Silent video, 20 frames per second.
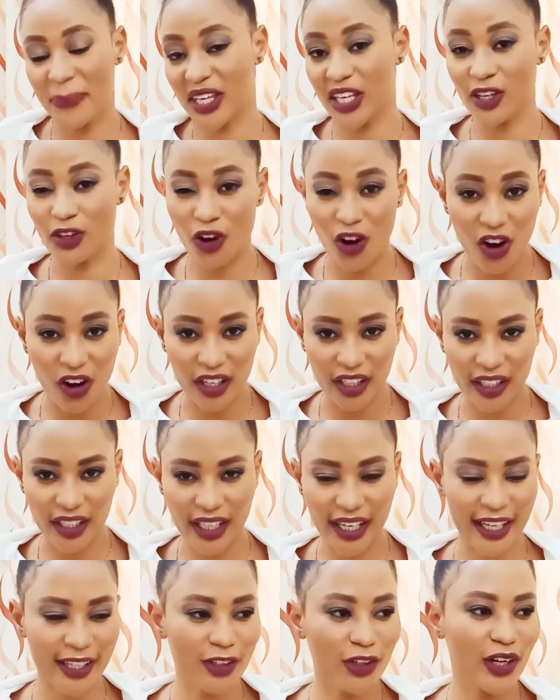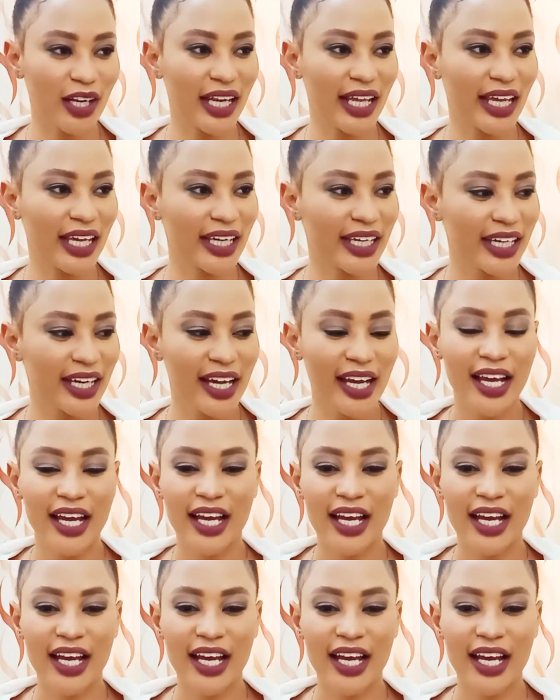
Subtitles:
beyond, and you're like,